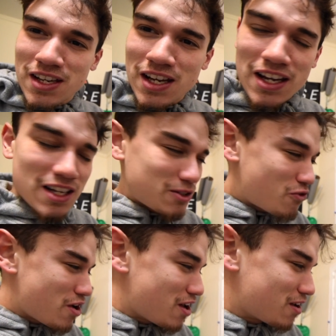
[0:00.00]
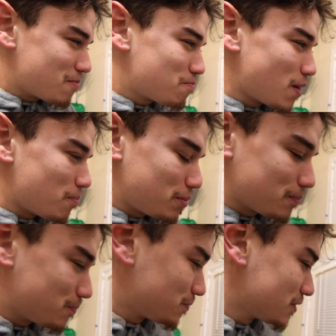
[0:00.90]
I got Ray pop,
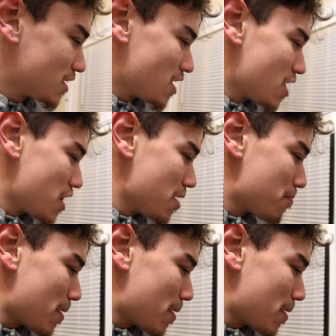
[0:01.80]
rip